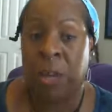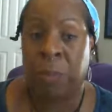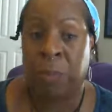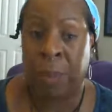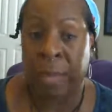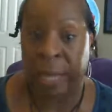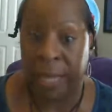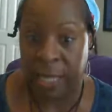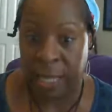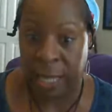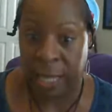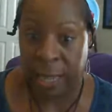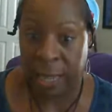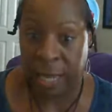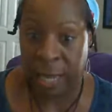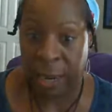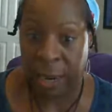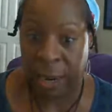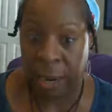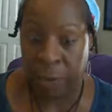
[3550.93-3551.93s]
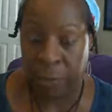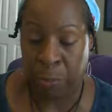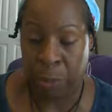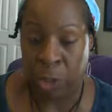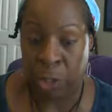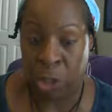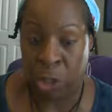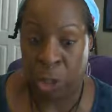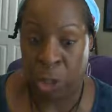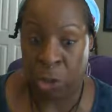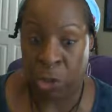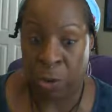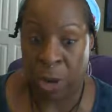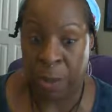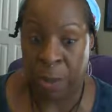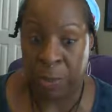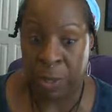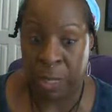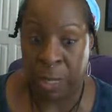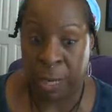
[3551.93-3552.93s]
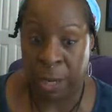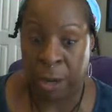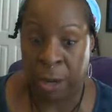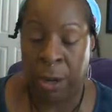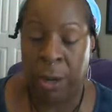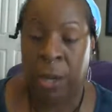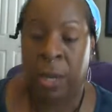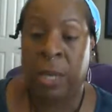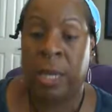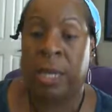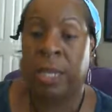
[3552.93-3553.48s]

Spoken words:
Place it there. Put 2 drops there.